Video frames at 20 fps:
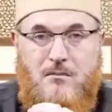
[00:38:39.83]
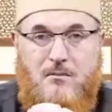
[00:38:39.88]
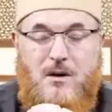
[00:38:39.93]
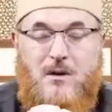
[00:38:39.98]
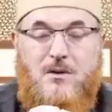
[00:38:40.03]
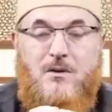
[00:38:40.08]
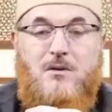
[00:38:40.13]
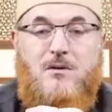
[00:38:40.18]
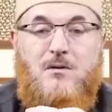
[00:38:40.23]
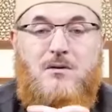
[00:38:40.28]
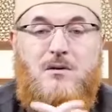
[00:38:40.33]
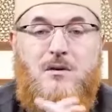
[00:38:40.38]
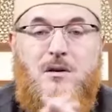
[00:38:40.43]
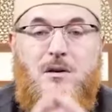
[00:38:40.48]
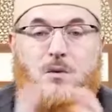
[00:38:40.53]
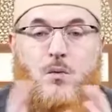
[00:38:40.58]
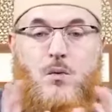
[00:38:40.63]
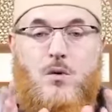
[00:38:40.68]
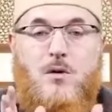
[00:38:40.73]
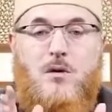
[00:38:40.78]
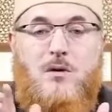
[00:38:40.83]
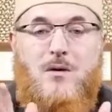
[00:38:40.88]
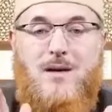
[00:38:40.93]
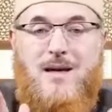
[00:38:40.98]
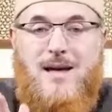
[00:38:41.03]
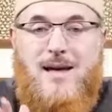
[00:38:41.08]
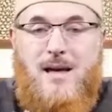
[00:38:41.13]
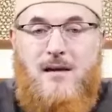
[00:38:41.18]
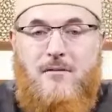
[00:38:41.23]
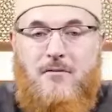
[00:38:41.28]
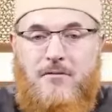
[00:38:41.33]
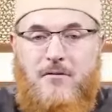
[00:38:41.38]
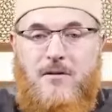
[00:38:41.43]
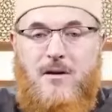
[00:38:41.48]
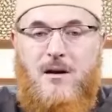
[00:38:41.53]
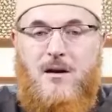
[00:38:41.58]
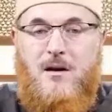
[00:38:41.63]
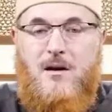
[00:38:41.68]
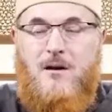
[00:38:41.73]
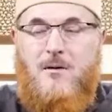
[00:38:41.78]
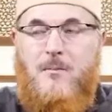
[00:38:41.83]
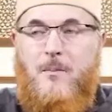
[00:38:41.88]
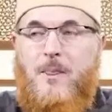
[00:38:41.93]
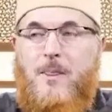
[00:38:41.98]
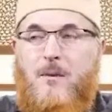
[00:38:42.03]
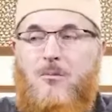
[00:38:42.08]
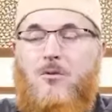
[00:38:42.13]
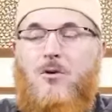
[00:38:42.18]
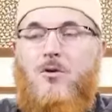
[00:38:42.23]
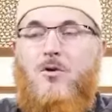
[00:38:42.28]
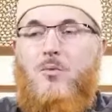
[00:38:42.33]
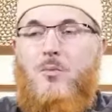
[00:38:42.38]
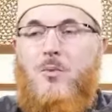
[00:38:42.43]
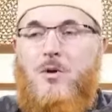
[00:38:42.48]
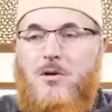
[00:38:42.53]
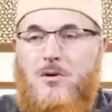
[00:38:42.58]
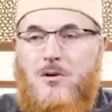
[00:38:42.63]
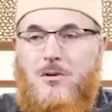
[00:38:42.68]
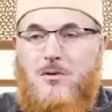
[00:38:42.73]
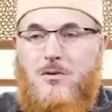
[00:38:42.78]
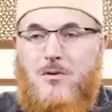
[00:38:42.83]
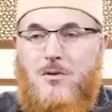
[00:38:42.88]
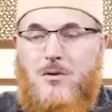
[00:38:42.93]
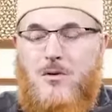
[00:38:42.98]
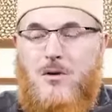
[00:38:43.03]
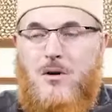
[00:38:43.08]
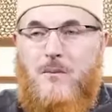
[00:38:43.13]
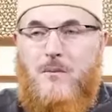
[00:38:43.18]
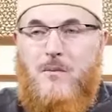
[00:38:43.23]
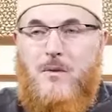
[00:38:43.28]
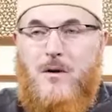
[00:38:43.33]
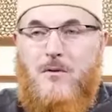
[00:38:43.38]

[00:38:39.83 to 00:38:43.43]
Because the word if here will open the door